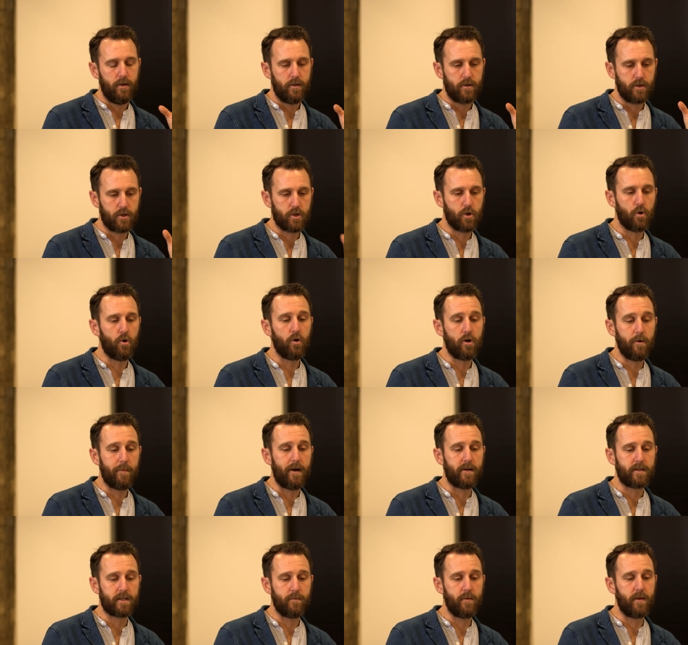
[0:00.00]
to talk
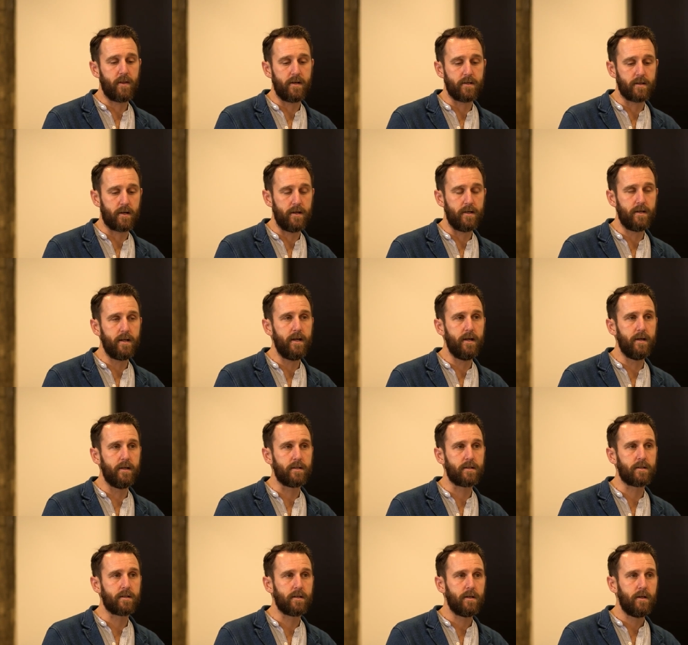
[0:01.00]
about some of these
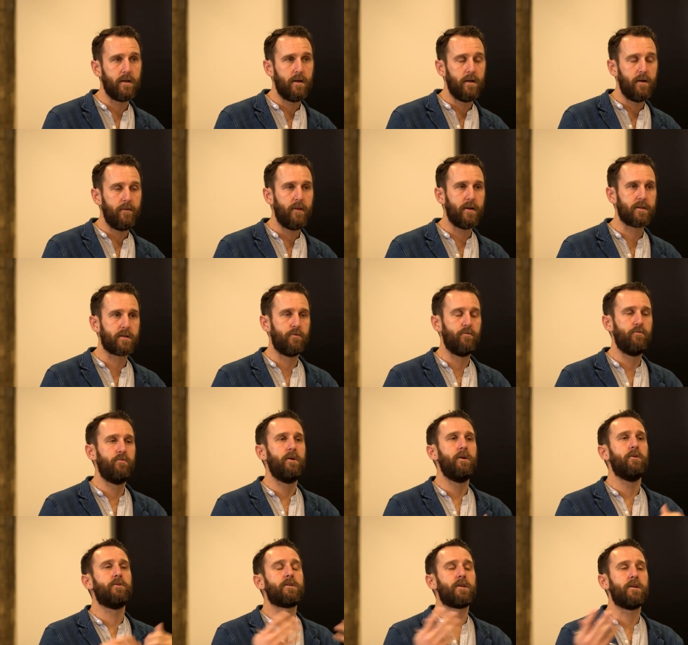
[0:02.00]
ideas, there's a
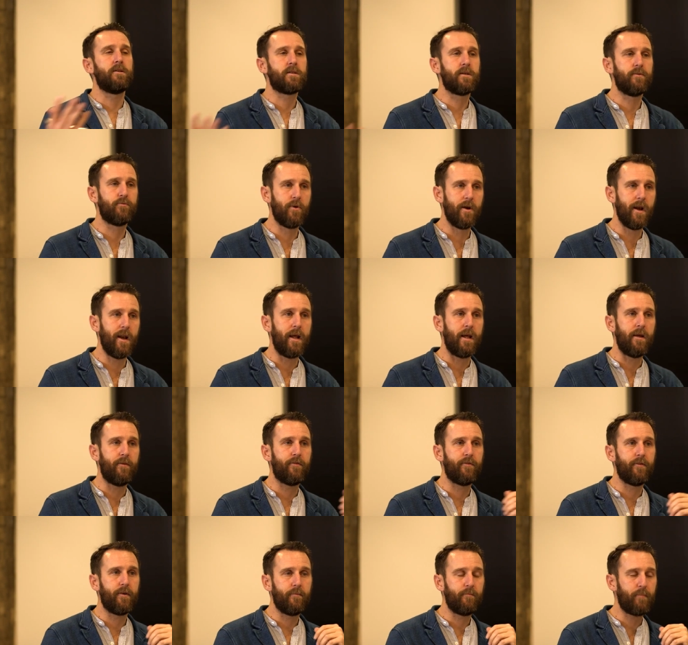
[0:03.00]
real sense of relief.